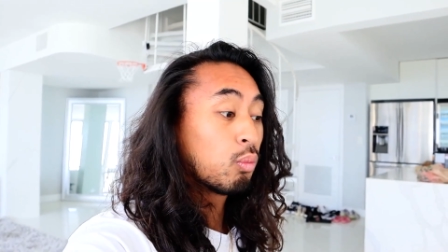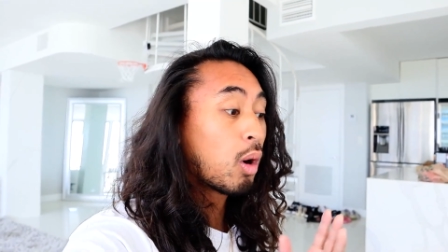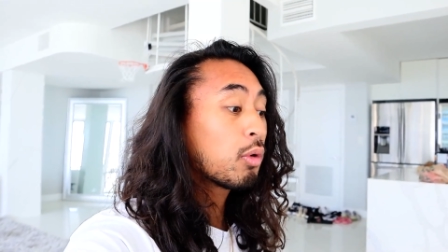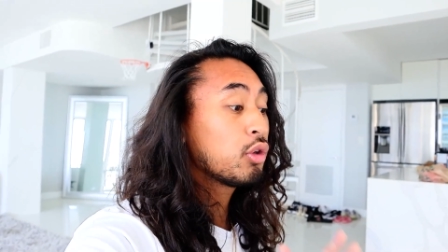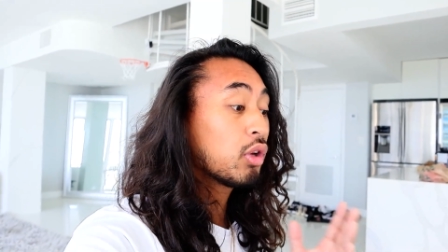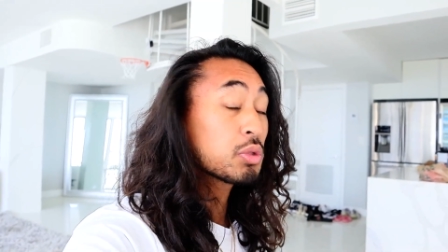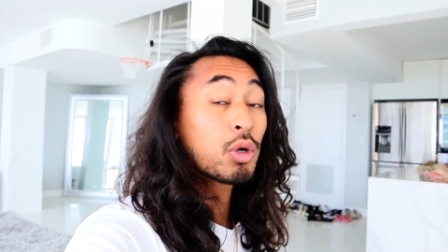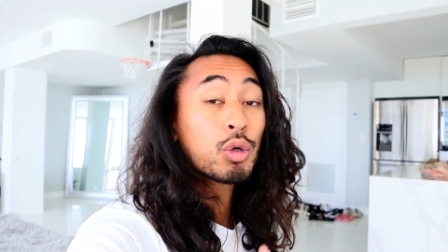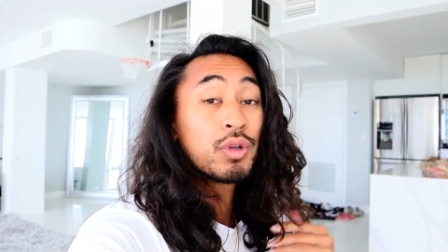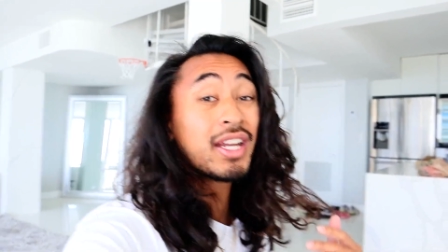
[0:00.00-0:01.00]
what we're doing is
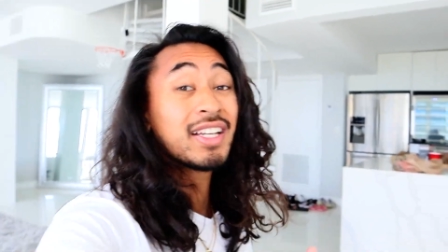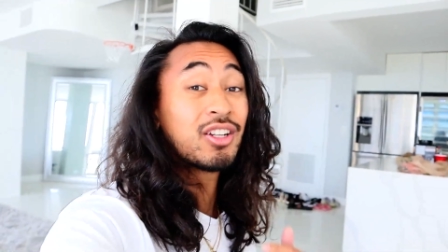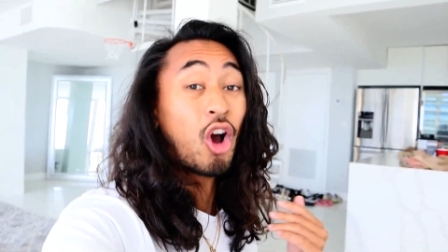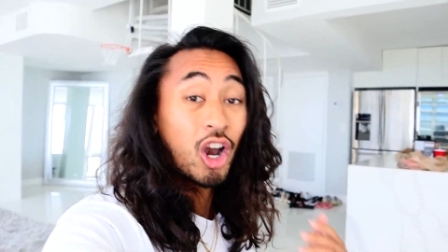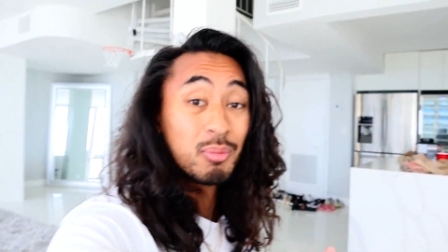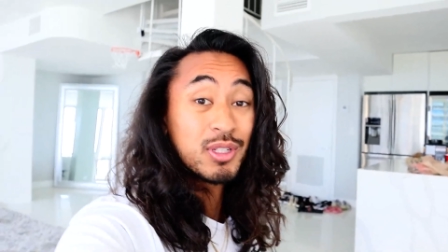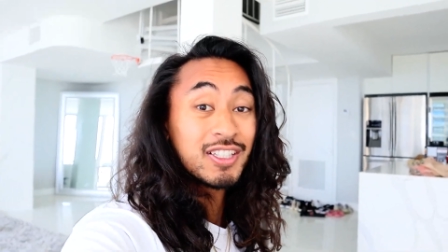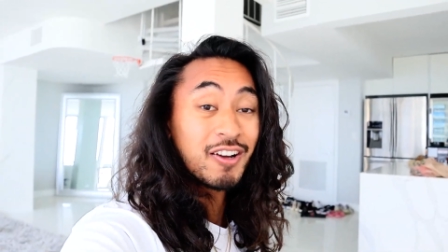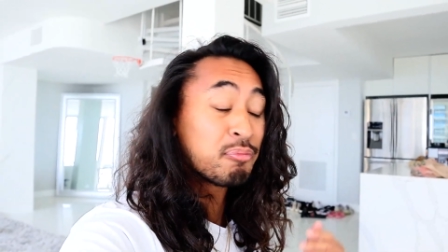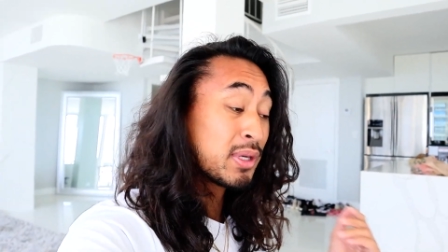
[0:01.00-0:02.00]
we're creating an
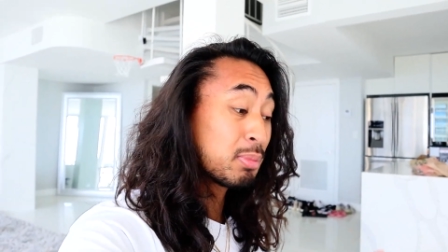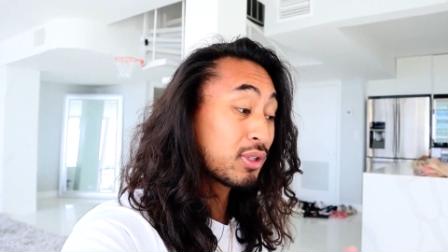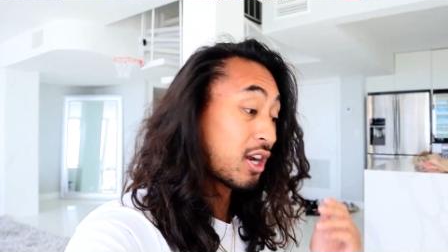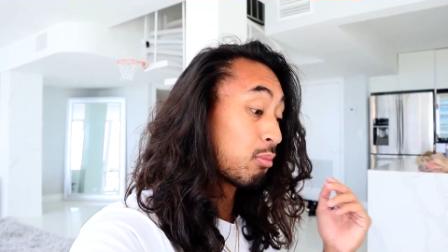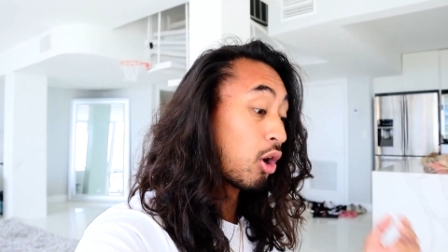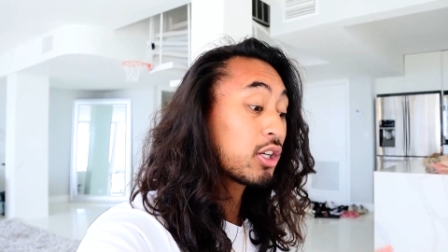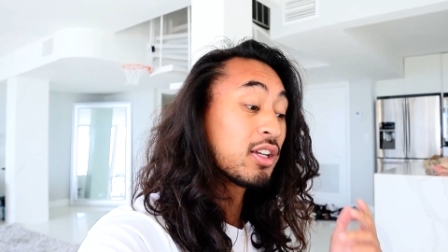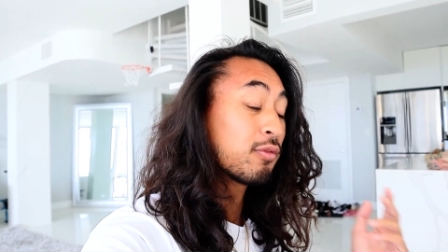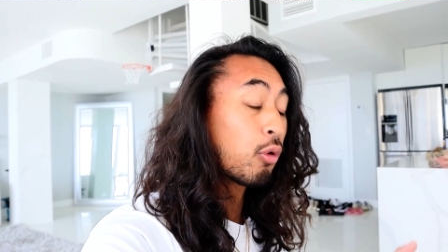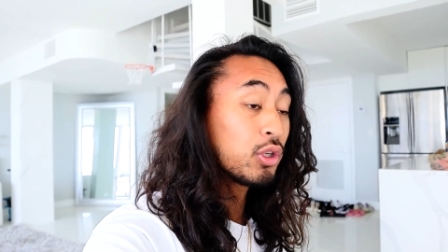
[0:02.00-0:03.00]
army of people that are
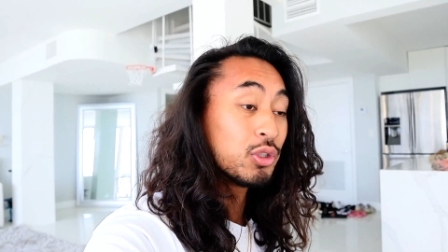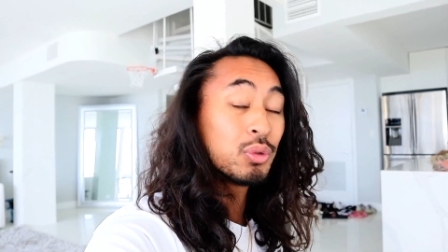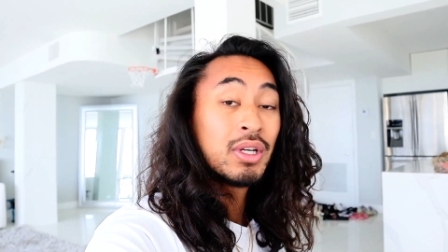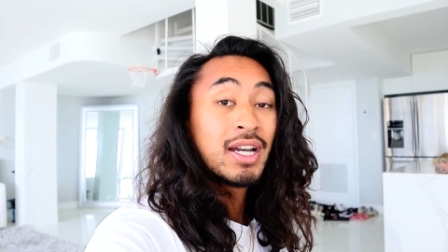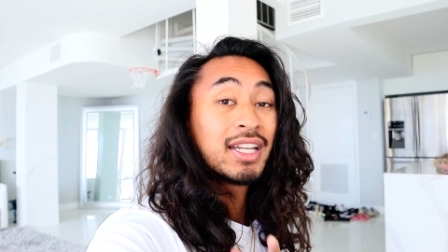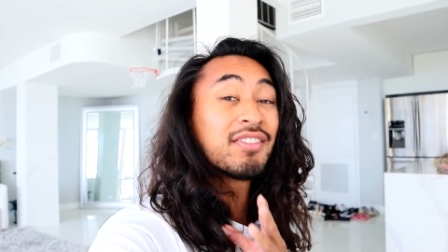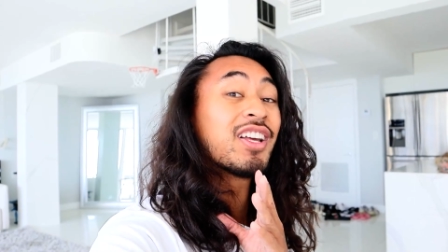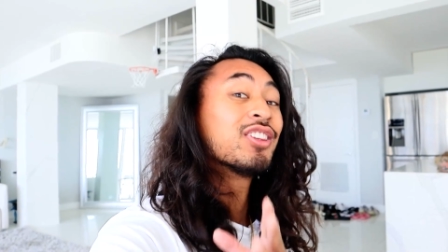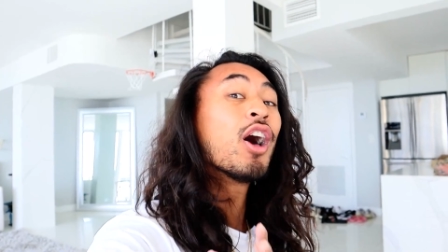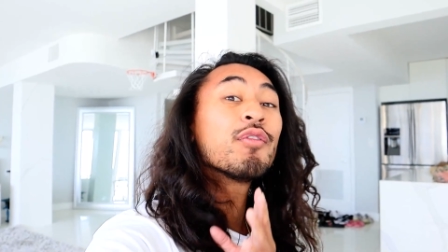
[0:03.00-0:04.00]
marketing for you and if
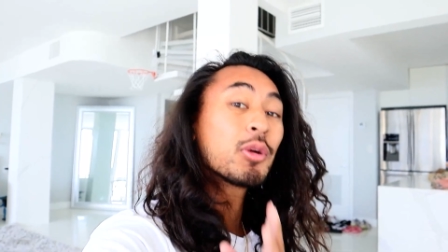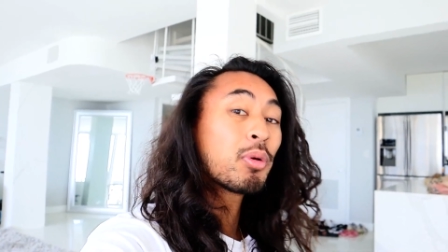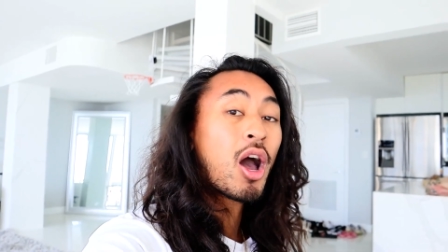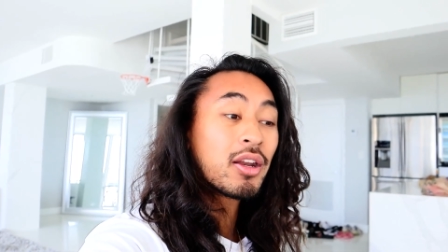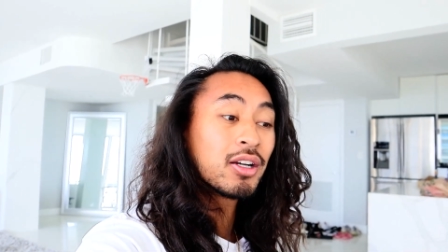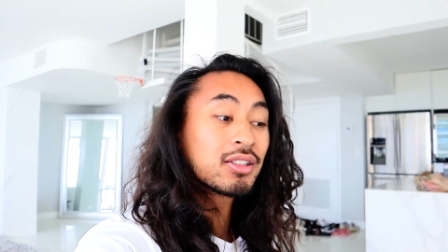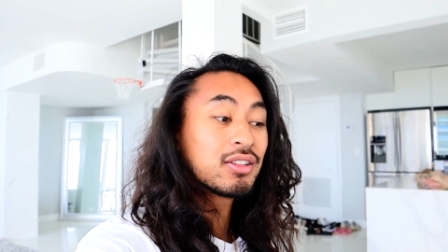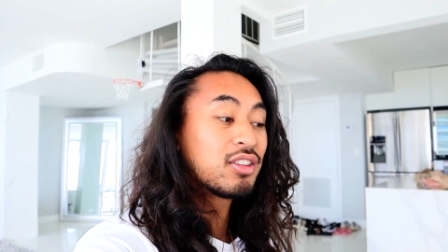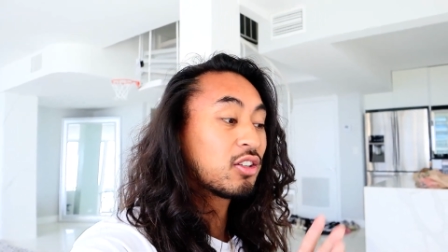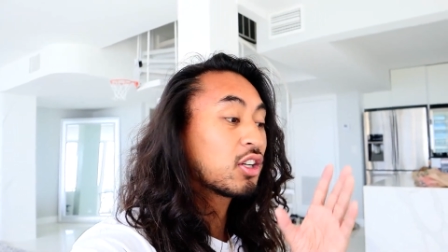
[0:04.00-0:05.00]
they love your
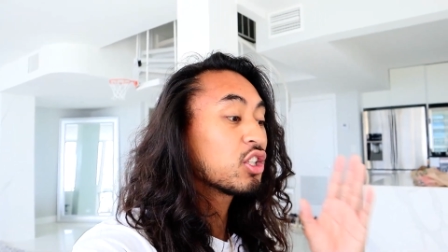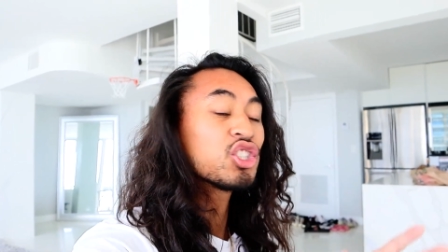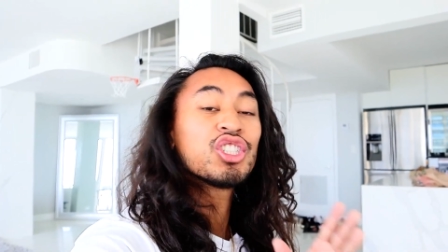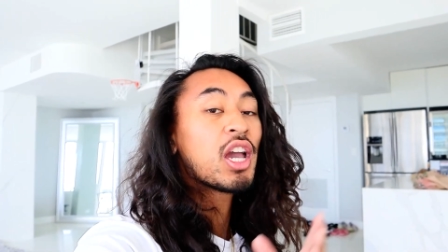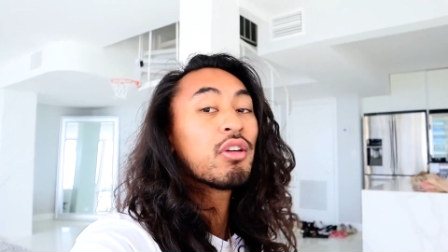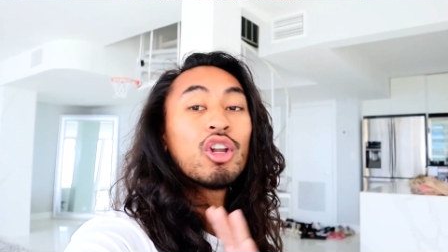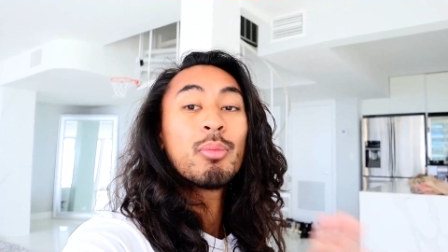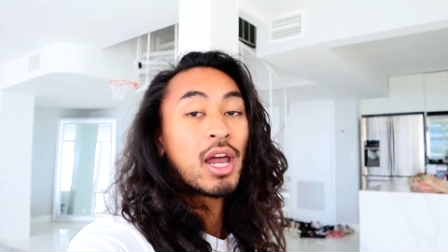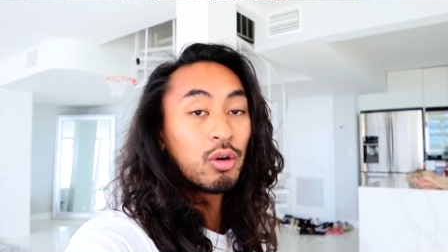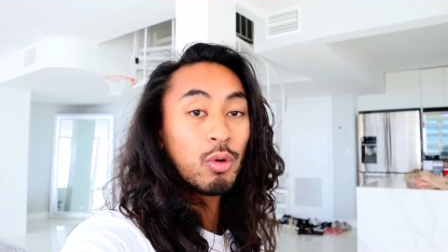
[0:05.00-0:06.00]
product they're going to share it no
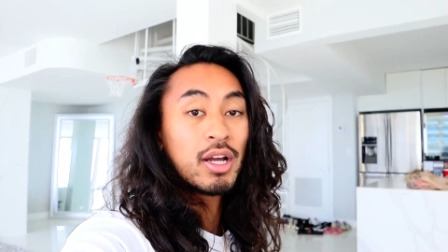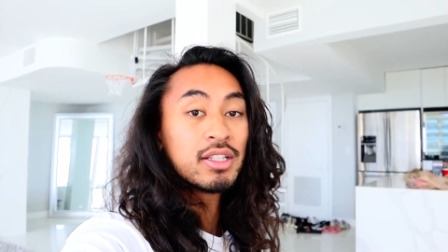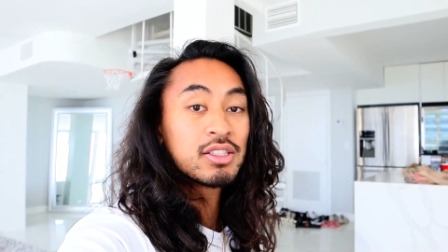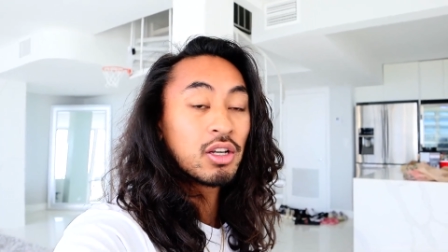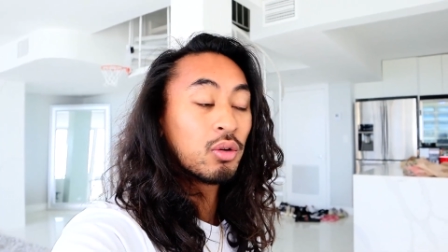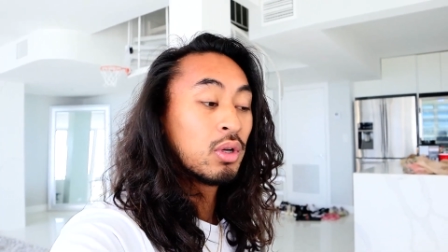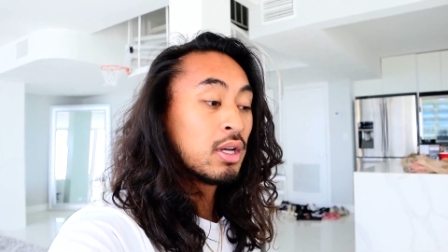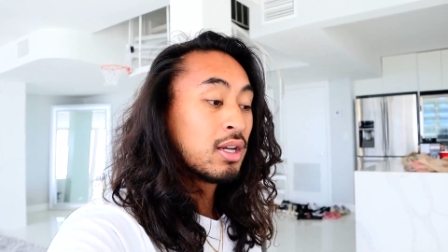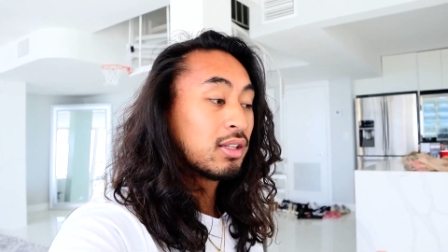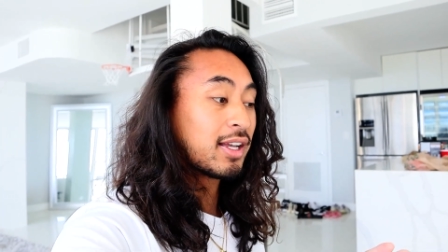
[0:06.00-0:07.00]
matter what so
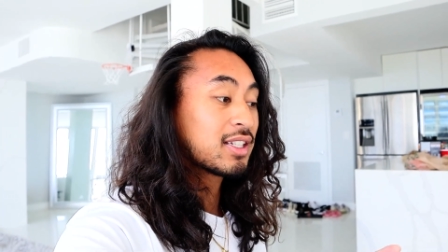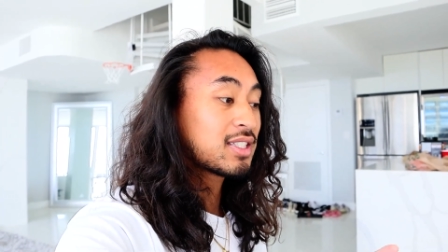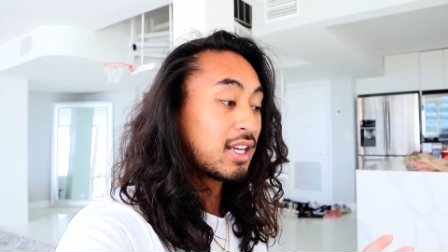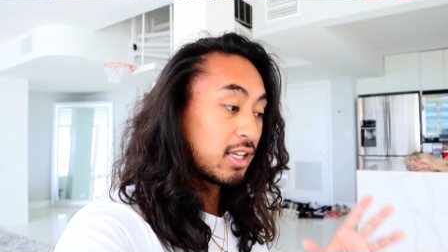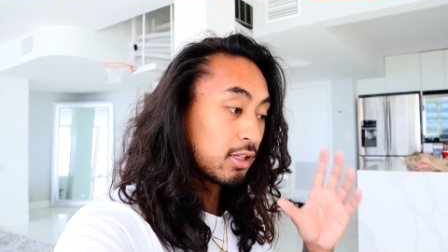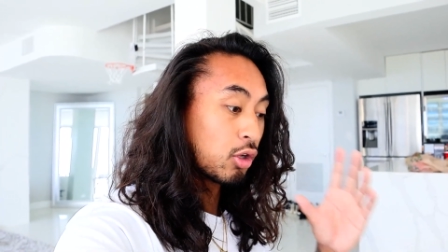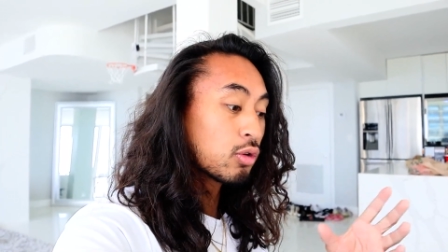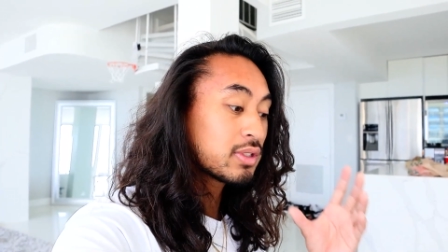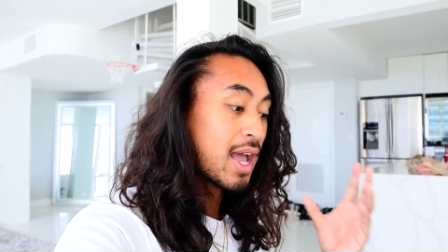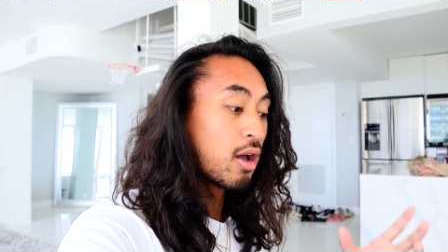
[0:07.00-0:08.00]
like i said it
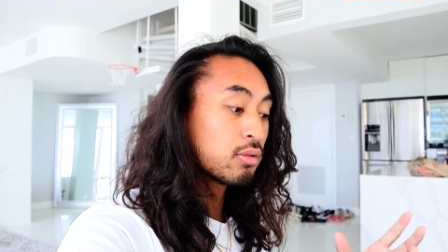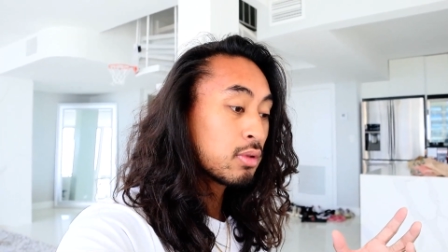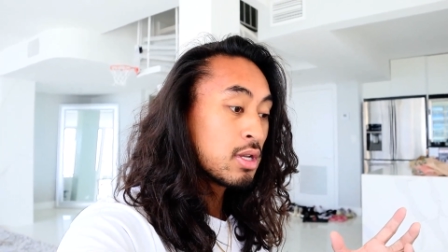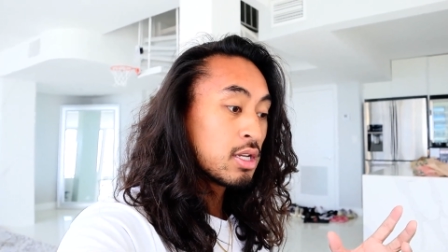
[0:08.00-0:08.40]
goes down